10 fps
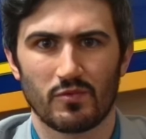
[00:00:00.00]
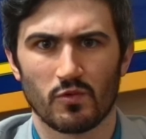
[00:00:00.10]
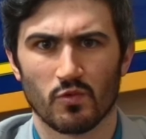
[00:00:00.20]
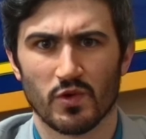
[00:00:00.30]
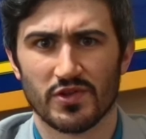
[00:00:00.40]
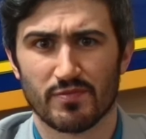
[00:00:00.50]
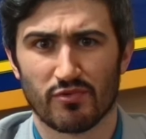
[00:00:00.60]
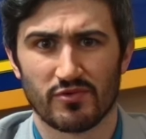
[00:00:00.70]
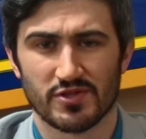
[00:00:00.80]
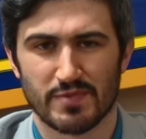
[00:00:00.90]
with a
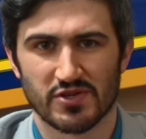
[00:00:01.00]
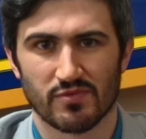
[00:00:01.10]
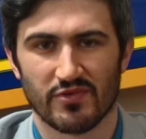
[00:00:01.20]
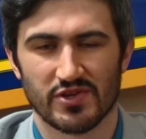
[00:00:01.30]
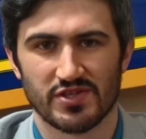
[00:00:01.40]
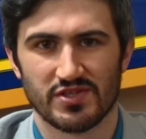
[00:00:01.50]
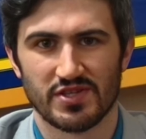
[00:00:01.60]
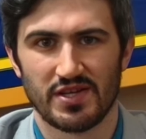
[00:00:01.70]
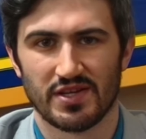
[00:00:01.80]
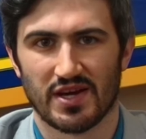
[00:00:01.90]
special
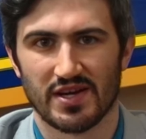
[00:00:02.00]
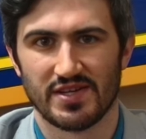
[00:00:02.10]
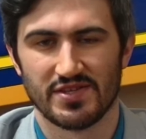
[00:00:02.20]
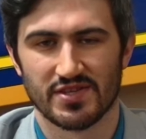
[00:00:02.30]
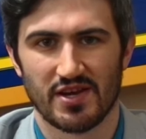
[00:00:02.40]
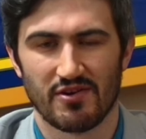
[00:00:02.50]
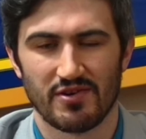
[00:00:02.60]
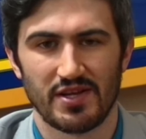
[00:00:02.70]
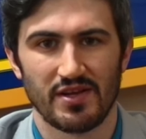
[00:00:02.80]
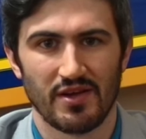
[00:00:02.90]
proficiency in IT
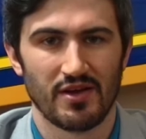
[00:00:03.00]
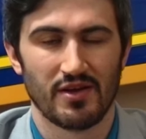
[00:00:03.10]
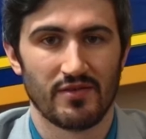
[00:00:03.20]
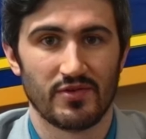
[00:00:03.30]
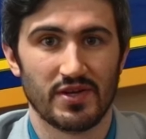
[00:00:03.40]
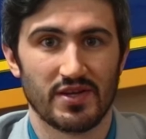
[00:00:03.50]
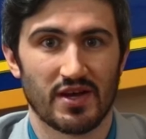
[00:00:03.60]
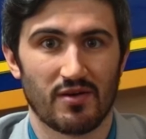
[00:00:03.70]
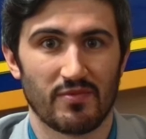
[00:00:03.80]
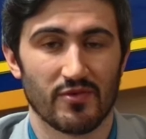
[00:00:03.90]
security. If you need
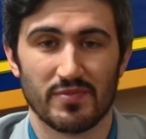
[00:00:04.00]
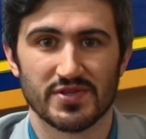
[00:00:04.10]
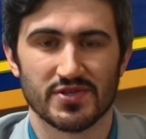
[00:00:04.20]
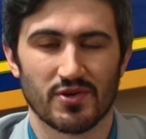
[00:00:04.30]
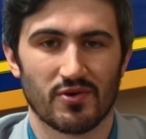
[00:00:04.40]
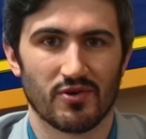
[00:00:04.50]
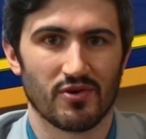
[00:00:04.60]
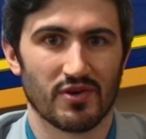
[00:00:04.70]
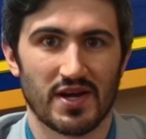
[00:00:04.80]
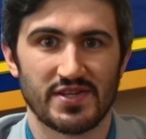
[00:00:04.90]
help, if you're a business
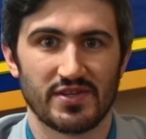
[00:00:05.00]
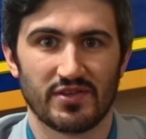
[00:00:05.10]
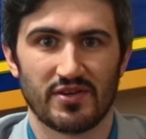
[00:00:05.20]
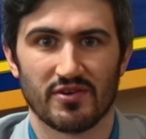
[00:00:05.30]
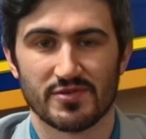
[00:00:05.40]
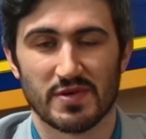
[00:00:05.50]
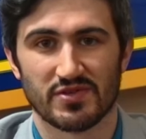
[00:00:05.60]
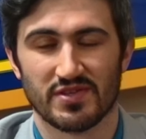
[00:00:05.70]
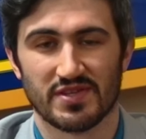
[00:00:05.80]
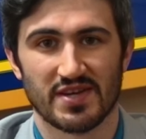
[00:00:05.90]
owner or an IT leader,
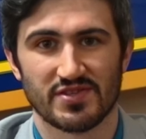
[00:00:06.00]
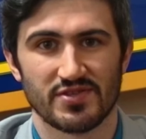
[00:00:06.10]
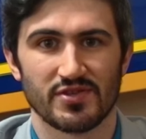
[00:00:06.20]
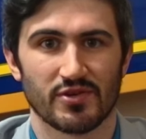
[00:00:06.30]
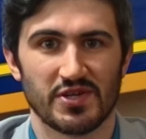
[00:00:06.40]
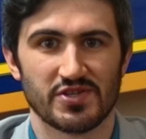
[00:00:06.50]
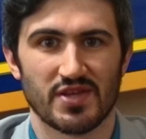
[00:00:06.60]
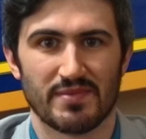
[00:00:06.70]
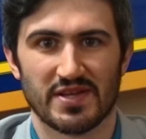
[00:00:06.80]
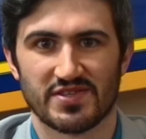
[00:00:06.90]
especially in Texas, you can reach
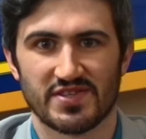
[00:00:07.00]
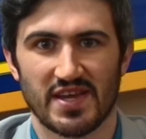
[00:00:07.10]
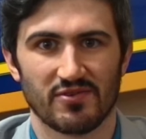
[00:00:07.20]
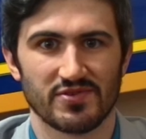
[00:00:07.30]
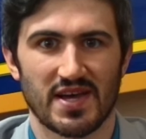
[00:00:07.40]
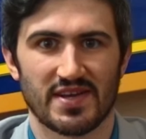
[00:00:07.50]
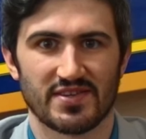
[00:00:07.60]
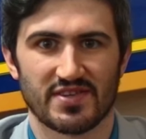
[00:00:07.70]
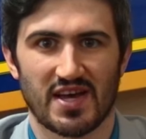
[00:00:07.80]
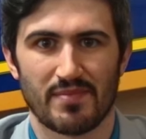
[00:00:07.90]
them at
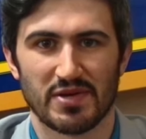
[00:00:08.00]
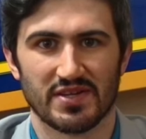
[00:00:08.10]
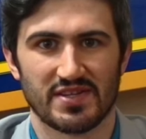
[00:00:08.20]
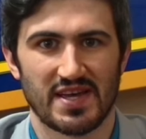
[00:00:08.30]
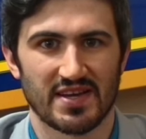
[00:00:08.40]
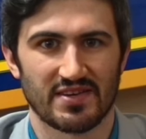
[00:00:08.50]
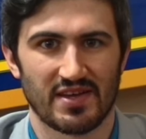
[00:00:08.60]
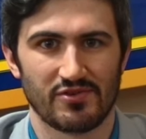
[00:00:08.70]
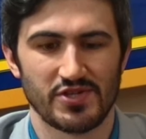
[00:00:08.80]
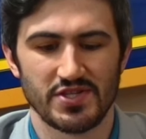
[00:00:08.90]

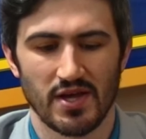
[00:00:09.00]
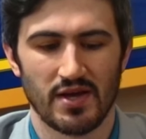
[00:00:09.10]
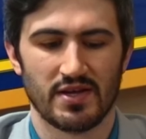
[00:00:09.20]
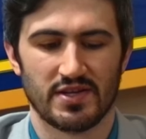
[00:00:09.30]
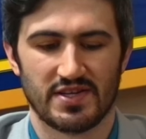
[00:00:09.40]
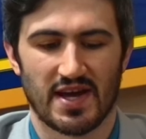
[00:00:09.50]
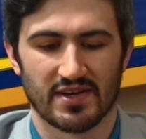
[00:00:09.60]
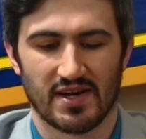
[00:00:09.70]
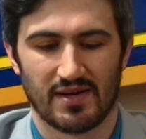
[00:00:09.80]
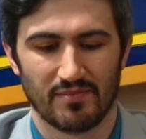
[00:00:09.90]

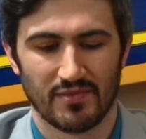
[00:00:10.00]
sales@toppingtechnologies.com.